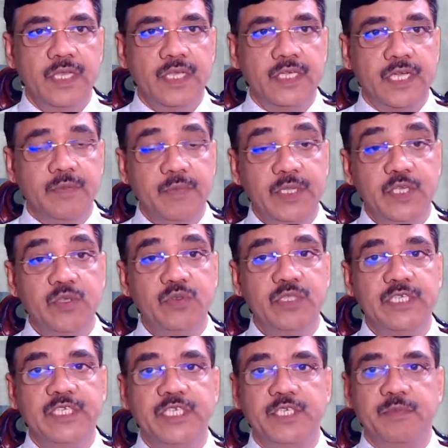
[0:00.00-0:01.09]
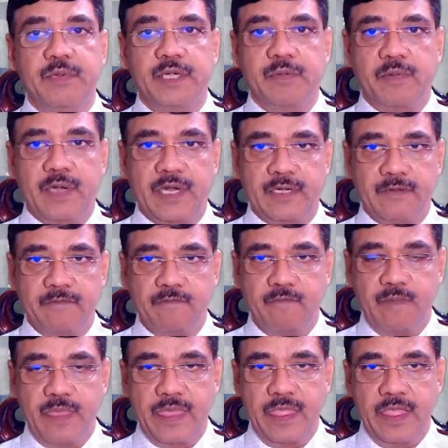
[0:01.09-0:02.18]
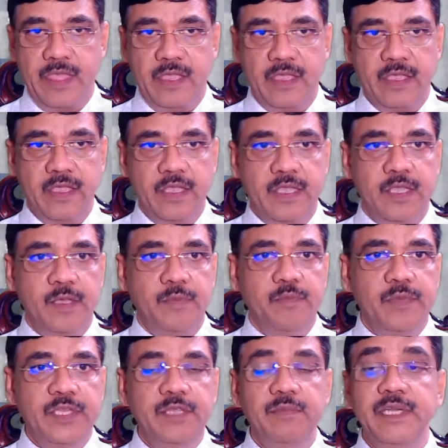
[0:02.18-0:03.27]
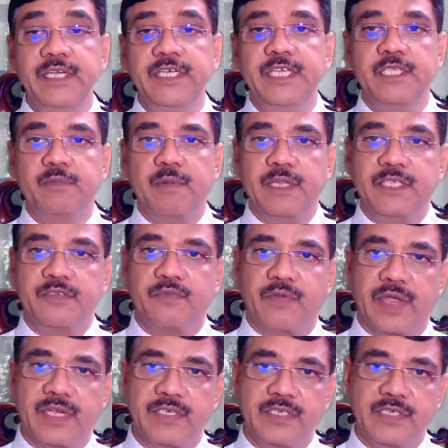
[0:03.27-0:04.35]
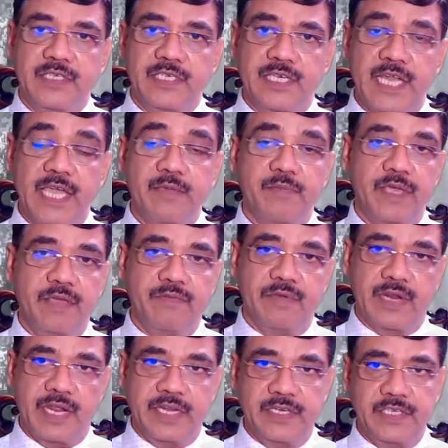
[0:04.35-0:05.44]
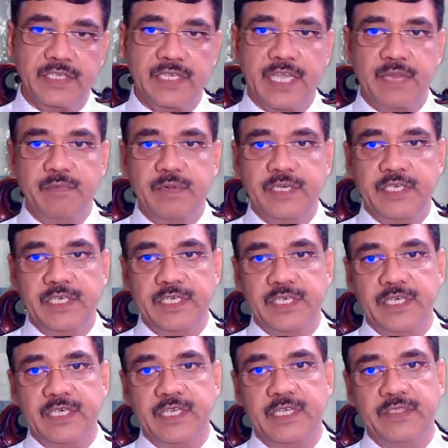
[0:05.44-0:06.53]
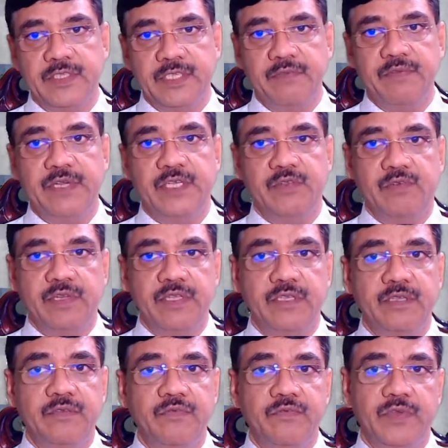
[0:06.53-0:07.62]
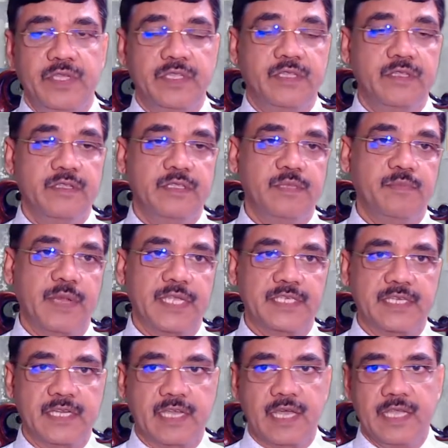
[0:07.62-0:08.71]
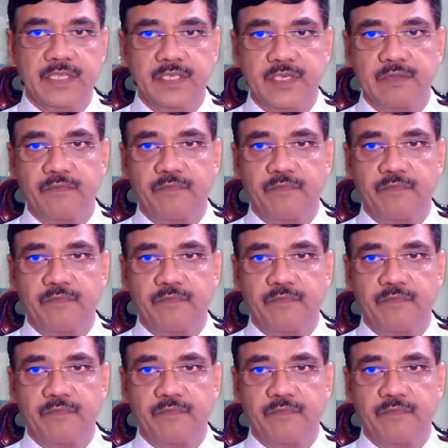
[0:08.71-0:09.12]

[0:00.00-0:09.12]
Coming to the treatment part. Minimally displaced fractures, type A variety, can be treated conservatively with the plaster cast.